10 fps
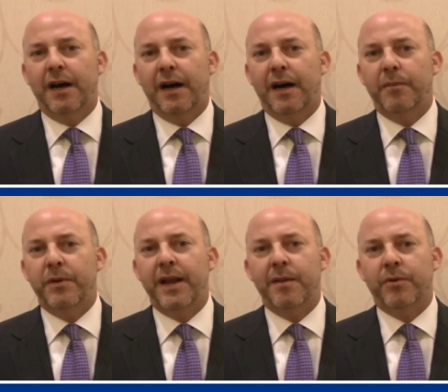Uh,
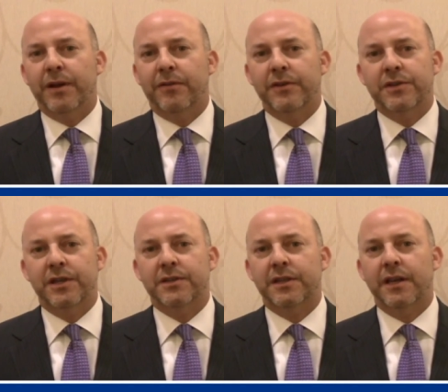B'nai is
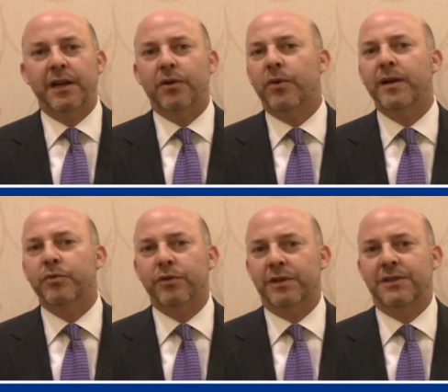just an
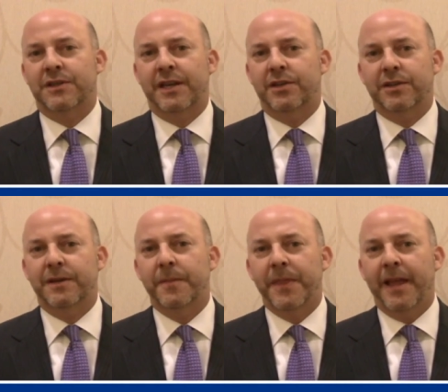incredible organization,
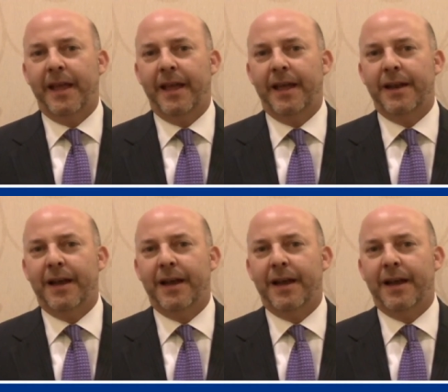and